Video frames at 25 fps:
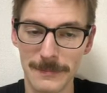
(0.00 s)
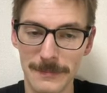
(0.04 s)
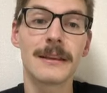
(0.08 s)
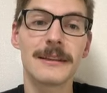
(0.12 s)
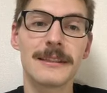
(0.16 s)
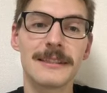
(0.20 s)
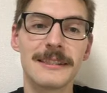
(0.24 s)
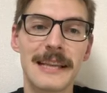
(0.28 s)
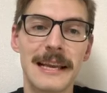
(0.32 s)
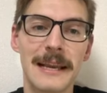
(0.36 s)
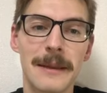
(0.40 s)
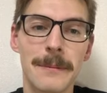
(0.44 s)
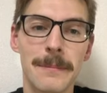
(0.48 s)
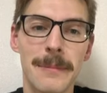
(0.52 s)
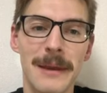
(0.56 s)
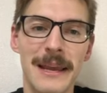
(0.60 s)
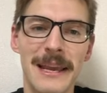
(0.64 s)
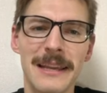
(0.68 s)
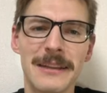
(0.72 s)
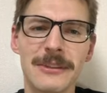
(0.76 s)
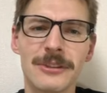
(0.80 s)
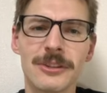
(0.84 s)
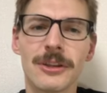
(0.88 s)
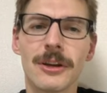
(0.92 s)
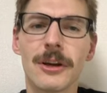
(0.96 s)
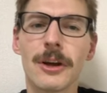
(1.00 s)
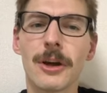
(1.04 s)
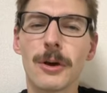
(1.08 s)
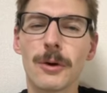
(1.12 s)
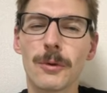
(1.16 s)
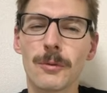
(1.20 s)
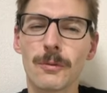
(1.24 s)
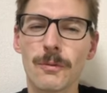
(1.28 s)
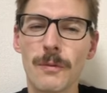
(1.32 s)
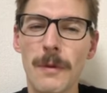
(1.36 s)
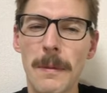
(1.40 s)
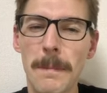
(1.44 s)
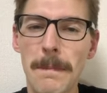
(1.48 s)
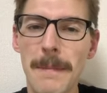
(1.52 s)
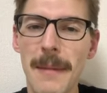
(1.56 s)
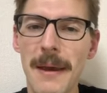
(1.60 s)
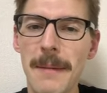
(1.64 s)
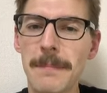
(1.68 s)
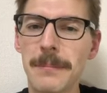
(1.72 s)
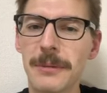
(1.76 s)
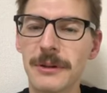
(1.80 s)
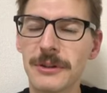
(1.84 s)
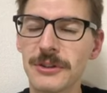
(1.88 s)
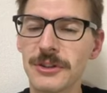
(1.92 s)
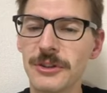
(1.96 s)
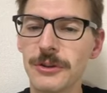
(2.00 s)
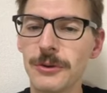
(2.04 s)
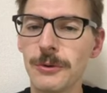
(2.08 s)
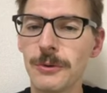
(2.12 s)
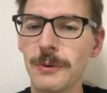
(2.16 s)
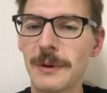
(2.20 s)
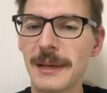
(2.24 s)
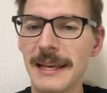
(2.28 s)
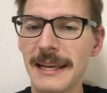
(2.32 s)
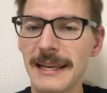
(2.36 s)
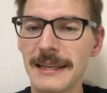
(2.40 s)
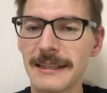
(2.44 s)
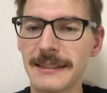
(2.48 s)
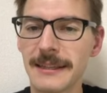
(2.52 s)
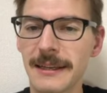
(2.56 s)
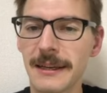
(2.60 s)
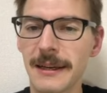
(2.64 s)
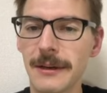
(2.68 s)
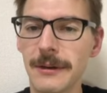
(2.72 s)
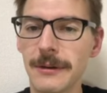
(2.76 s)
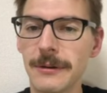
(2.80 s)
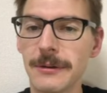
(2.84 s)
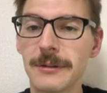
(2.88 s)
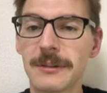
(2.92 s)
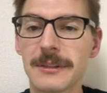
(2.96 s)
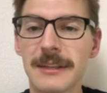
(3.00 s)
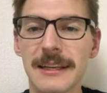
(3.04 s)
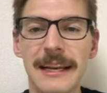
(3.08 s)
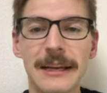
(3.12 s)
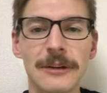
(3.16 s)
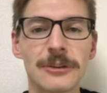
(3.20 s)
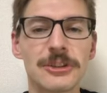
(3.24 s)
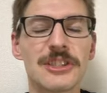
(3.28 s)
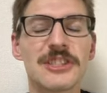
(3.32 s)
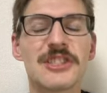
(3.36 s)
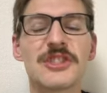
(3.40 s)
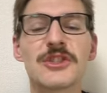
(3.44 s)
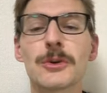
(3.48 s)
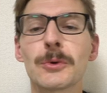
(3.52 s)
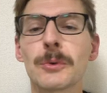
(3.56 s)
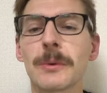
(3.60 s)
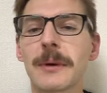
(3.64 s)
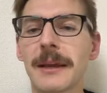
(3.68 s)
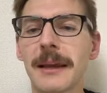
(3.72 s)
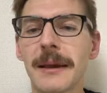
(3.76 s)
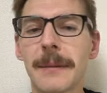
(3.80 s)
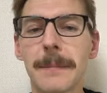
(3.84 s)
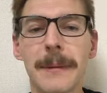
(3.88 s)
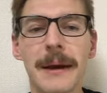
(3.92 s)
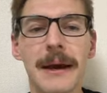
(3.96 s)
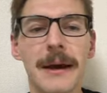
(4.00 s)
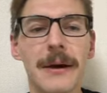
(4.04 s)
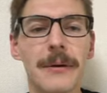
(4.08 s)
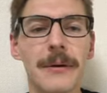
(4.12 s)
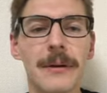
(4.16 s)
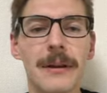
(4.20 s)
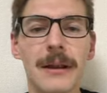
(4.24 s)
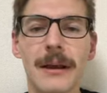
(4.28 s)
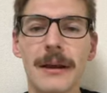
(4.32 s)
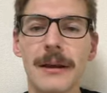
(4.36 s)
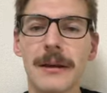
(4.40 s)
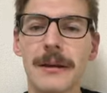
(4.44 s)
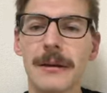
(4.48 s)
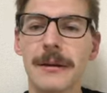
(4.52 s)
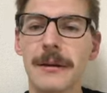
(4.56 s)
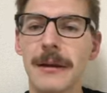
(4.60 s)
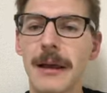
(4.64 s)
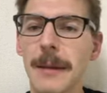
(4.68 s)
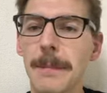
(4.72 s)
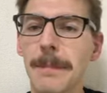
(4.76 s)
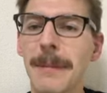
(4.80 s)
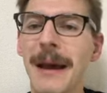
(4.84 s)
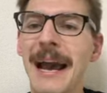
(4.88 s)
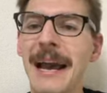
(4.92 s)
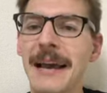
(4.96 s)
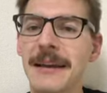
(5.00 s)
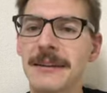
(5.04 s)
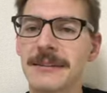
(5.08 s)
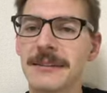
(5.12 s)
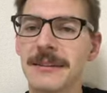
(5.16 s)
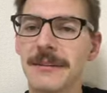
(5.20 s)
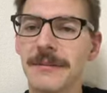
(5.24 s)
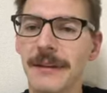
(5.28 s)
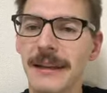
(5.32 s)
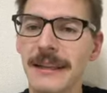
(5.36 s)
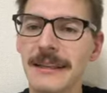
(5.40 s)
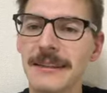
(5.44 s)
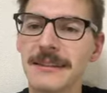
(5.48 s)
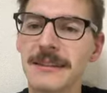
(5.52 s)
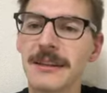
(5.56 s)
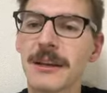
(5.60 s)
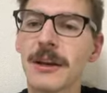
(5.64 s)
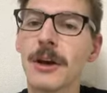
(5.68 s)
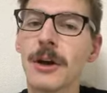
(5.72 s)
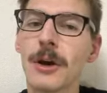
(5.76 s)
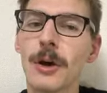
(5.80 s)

Second page, remember 2 years ago, so now she's talking about a past event.